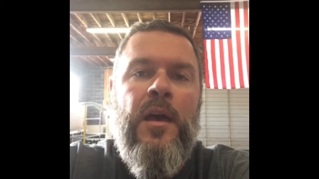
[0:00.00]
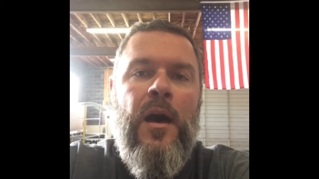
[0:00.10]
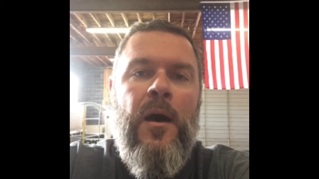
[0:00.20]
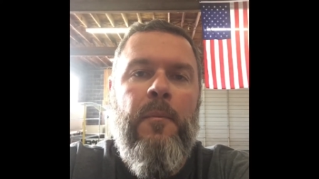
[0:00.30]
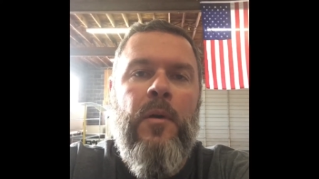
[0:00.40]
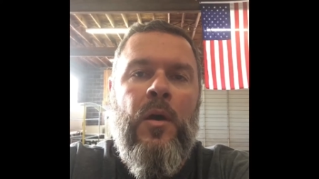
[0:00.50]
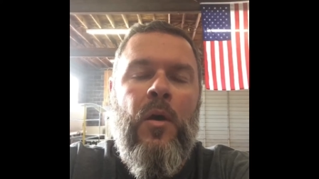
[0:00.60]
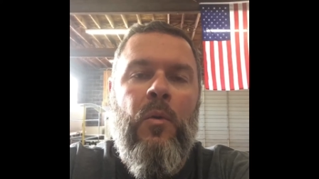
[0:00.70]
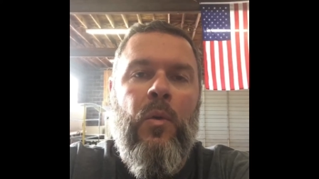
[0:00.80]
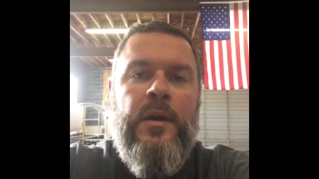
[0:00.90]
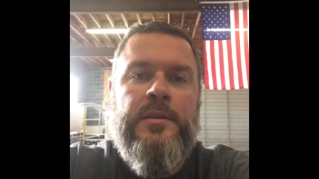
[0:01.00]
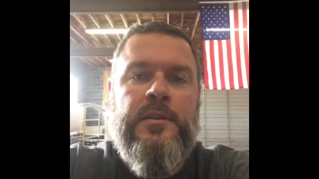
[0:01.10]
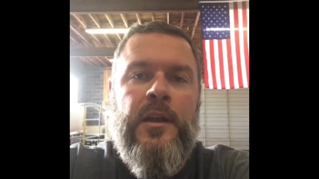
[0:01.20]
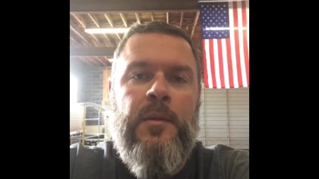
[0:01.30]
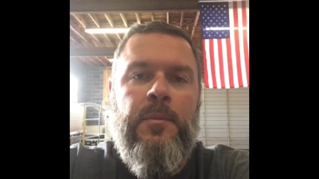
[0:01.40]
Um, one is
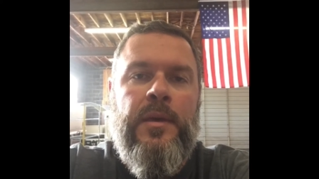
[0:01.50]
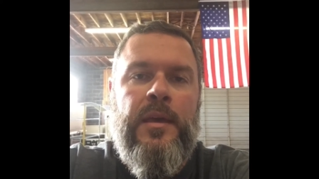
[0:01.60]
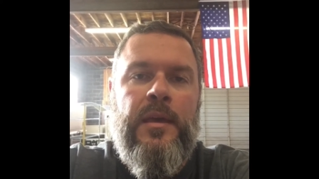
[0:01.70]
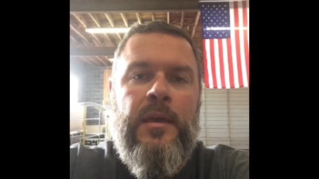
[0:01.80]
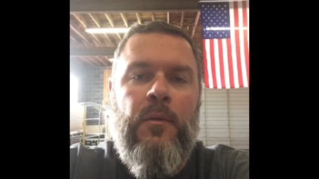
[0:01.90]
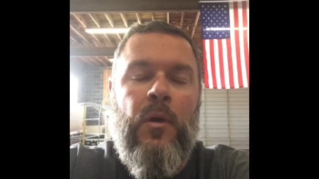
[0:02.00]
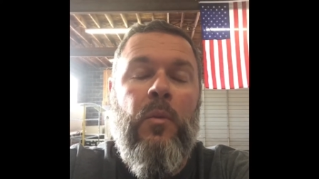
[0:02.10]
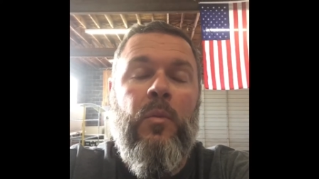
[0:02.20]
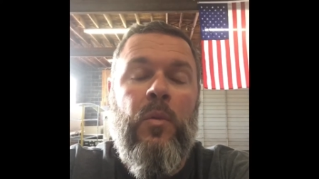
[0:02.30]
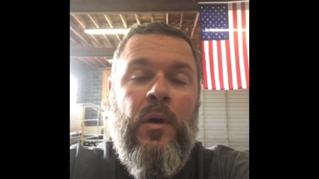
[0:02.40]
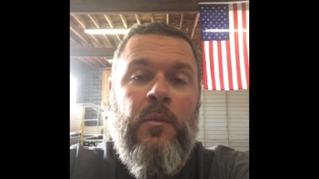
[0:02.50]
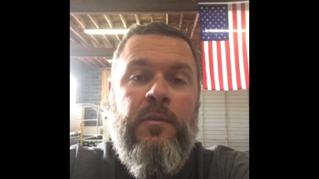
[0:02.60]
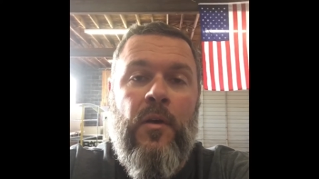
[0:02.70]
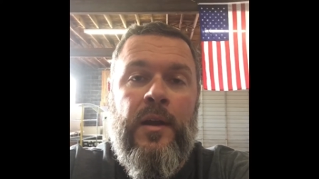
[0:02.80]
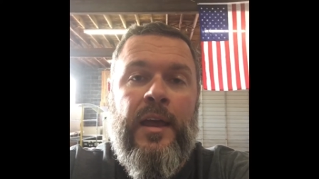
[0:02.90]
going to be, well, one
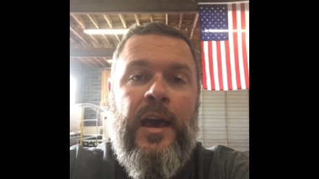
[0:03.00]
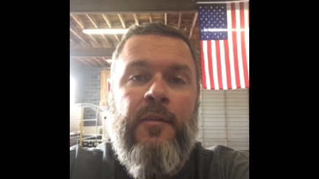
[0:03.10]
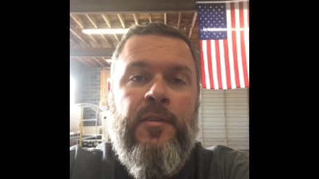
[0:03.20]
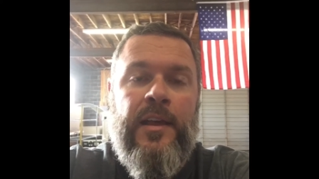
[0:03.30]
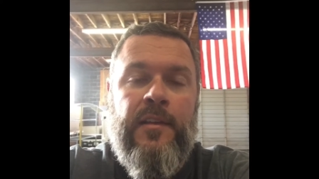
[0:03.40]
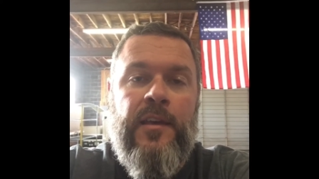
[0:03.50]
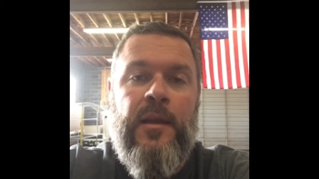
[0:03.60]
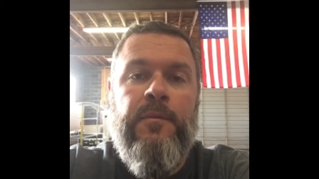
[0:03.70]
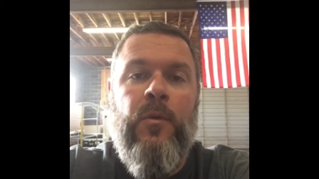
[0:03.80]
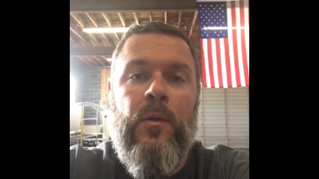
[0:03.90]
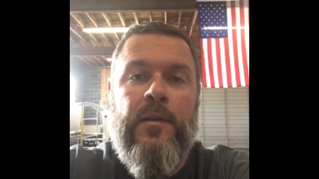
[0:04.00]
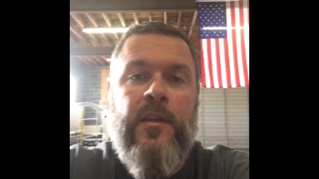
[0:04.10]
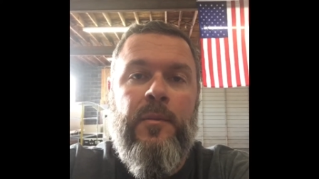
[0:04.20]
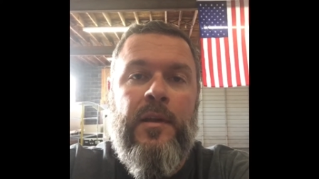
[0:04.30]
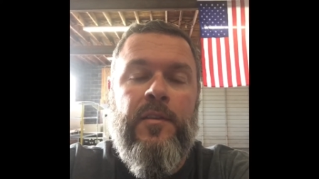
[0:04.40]
we've already got everything set up for. That's
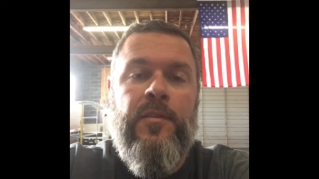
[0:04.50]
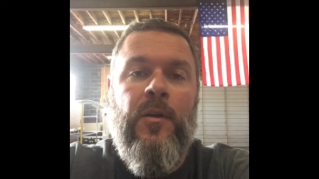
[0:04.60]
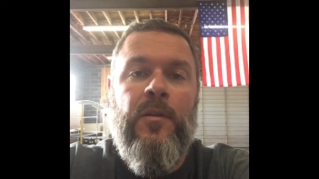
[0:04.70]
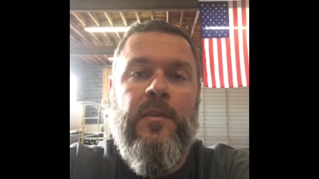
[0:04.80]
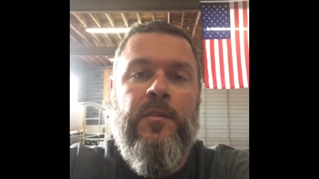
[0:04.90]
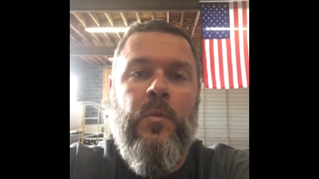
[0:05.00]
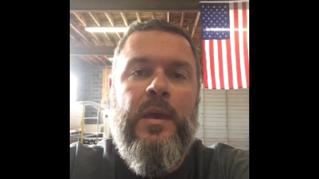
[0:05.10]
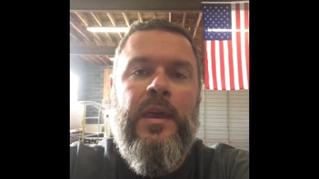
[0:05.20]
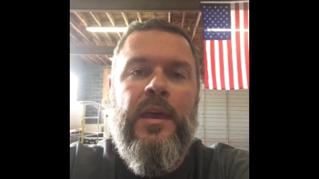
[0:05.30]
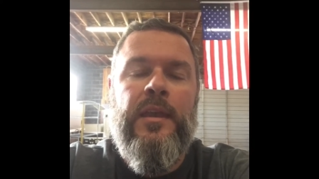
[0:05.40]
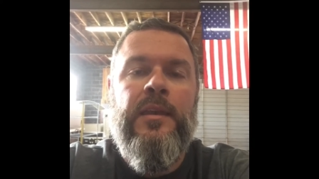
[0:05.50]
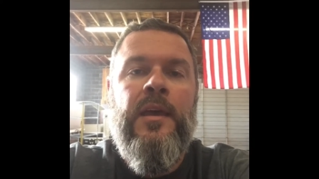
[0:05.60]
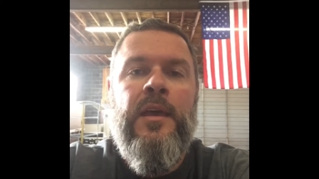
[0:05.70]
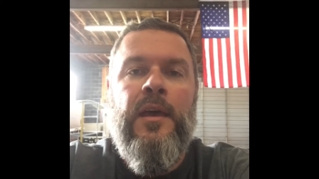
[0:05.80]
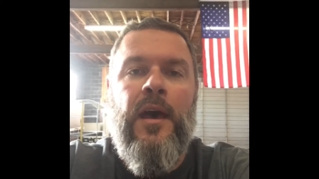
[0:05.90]
going to be installed this weekend.
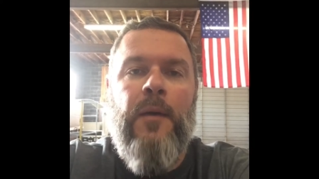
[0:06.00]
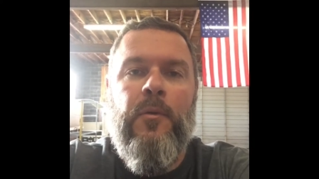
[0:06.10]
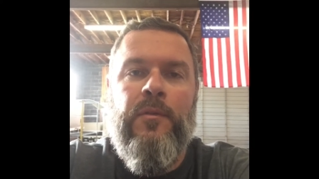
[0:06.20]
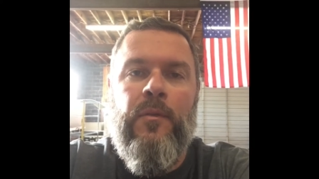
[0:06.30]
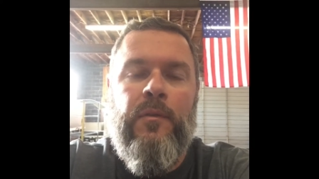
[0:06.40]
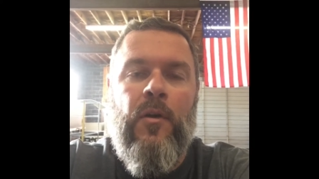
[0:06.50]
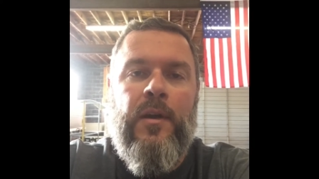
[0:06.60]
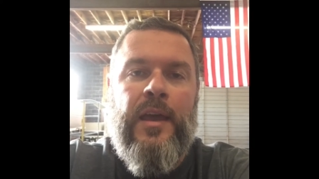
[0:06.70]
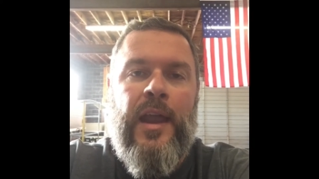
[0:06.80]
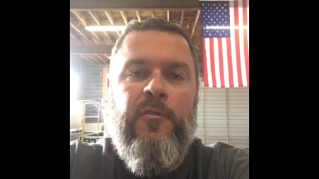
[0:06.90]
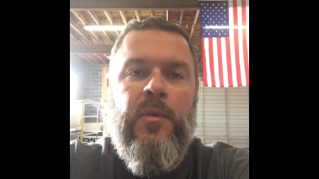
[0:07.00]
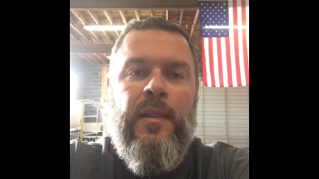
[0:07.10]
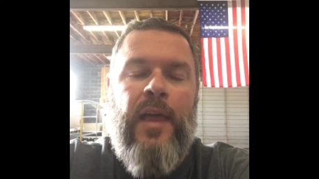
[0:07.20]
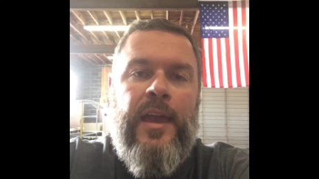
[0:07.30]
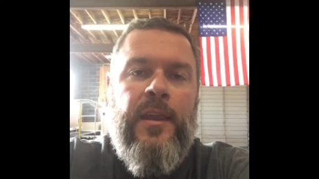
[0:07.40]
Uh, we've, we've, already got everybody
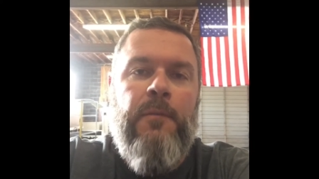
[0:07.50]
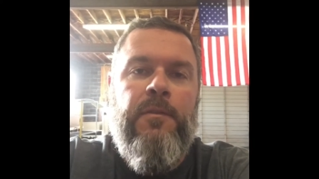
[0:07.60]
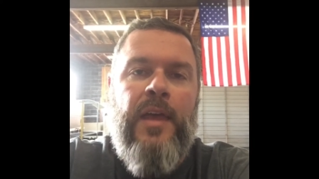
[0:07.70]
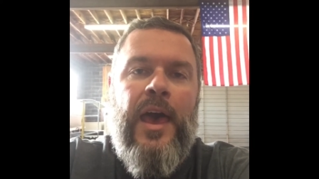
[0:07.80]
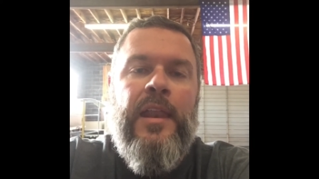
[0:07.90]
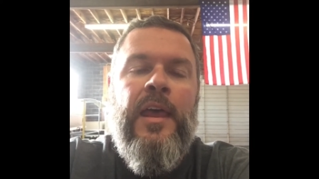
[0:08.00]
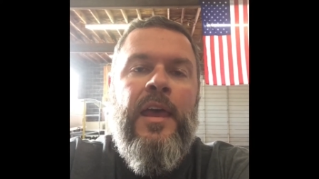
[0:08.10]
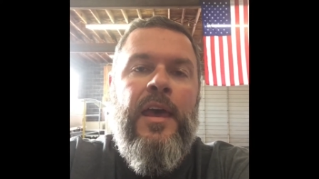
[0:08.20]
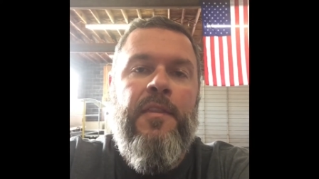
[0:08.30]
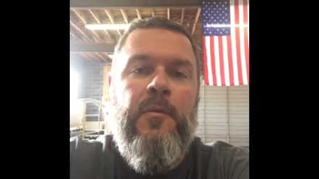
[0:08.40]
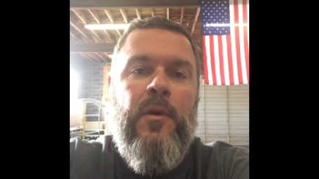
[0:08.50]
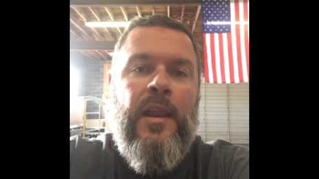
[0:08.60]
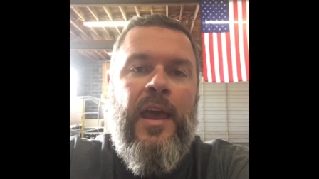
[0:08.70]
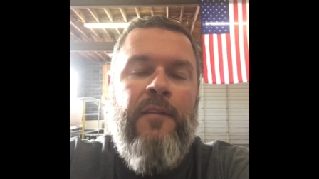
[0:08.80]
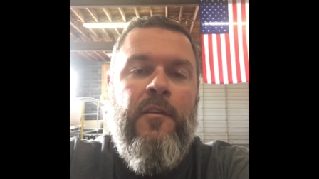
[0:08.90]
lined up for that. And then we're
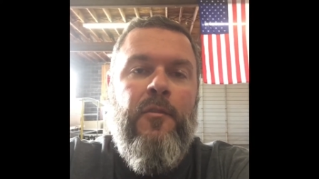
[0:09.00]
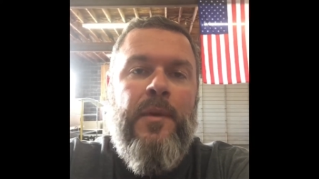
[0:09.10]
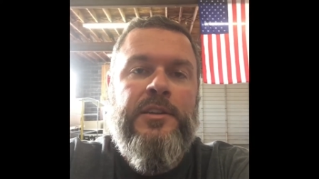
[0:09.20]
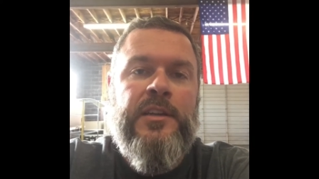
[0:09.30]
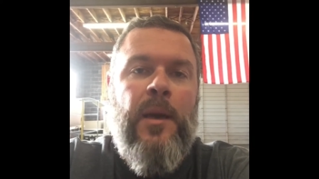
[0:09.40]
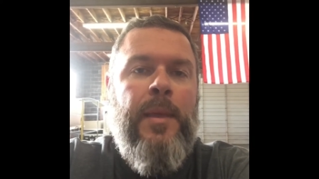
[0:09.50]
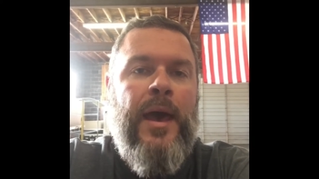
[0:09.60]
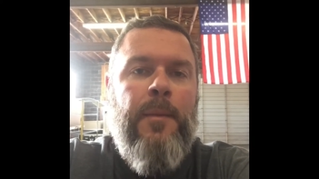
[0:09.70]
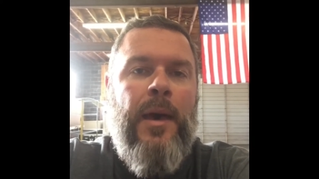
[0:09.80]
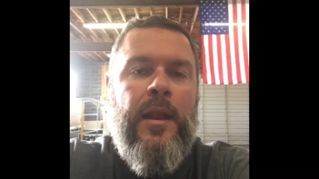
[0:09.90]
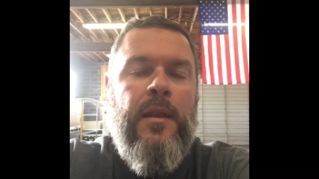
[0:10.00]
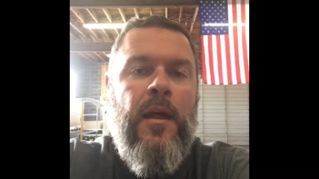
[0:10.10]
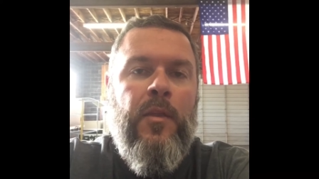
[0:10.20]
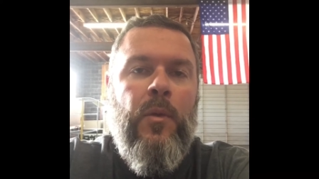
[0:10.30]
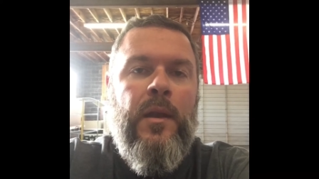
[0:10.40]
going to have information coming out about
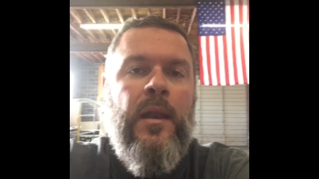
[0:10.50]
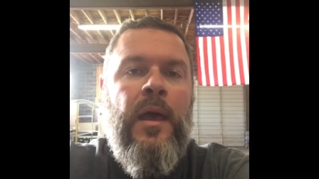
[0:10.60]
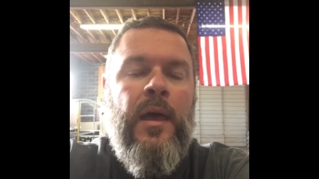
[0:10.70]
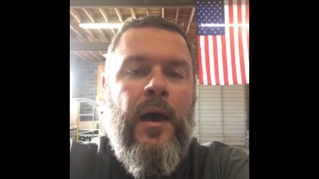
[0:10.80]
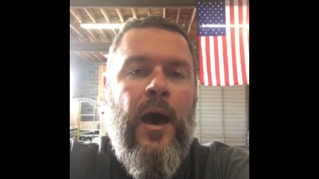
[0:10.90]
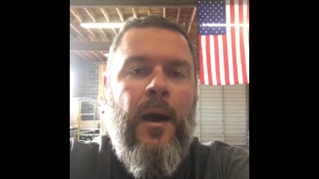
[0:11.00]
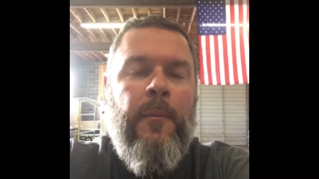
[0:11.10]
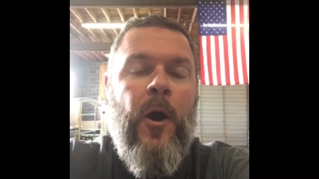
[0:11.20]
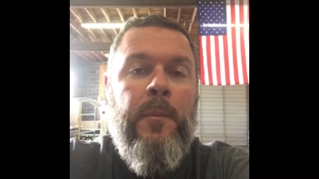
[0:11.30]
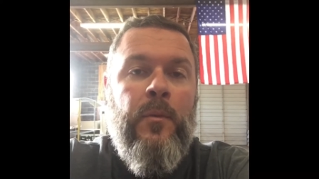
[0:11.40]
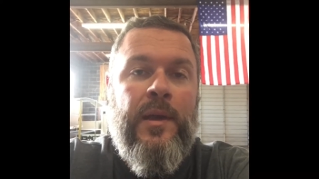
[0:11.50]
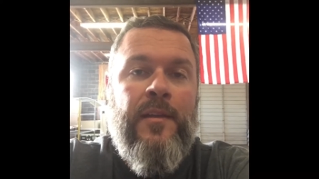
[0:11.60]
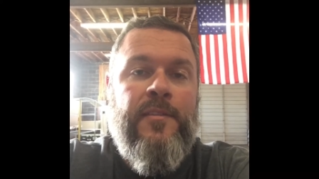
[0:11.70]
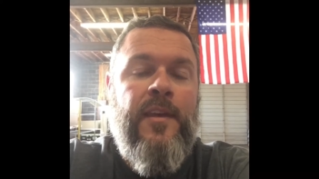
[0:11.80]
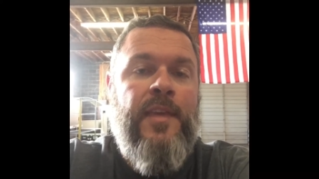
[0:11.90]
another one. Uh, I'm hoping we
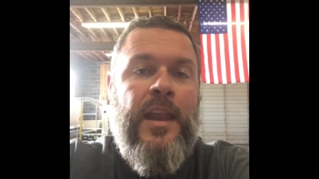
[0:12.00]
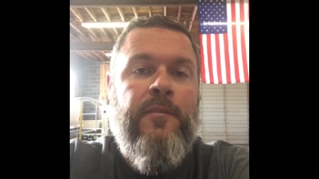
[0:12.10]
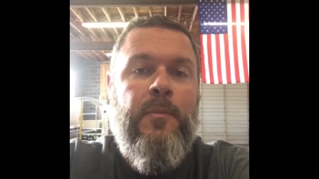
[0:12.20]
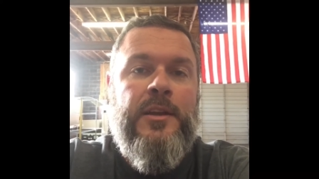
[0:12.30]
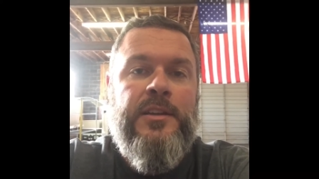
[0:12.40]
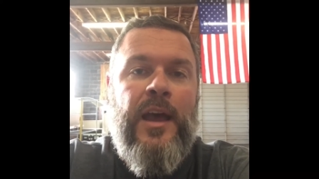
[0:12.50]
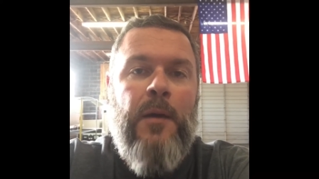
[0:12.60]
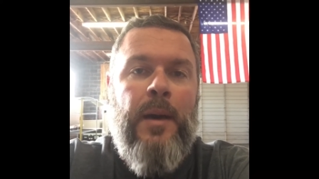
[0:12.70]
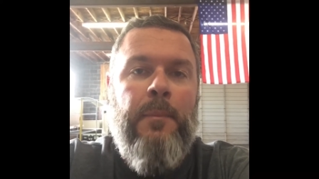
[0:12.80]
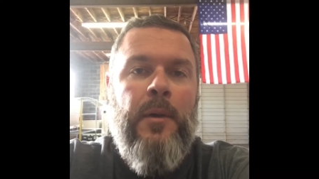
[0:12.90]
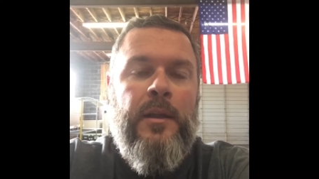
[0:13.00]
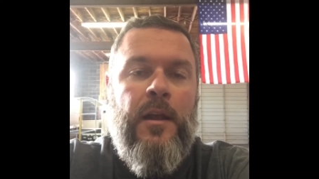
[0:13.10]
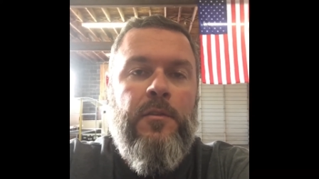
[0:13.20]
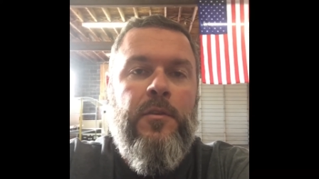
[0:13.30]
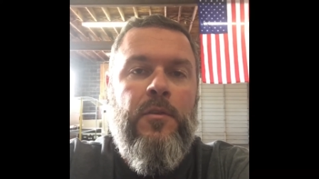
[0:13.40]
can send that information out by
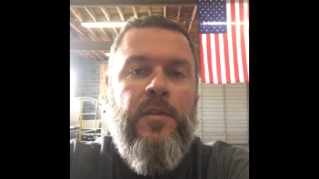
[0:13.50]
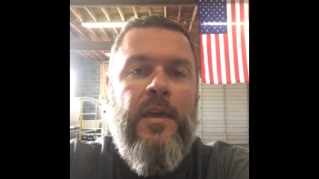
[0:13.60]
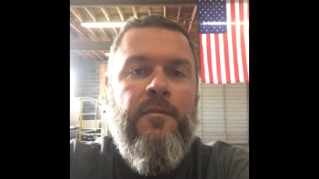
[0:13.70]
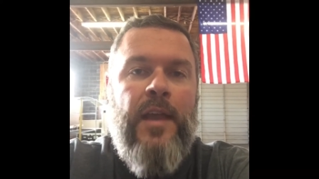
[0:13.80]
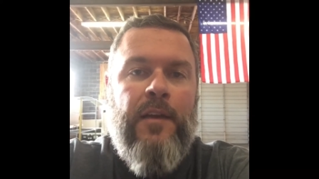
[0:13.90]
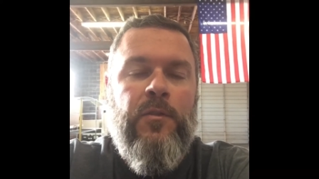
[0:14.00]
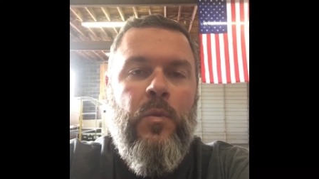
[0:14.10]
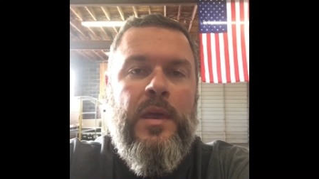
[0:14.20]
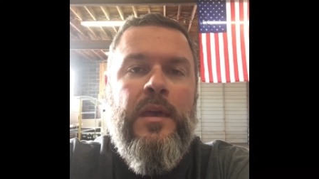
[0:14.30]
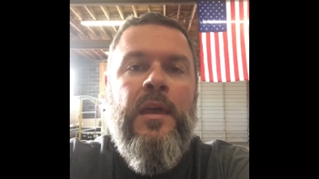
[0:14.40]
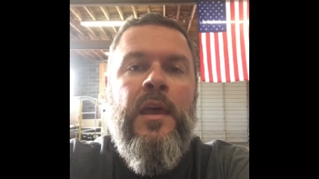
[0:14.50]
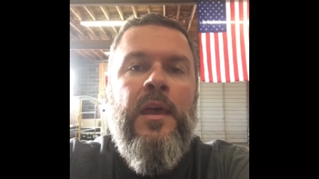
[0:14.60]
Monday or Tuesday of next week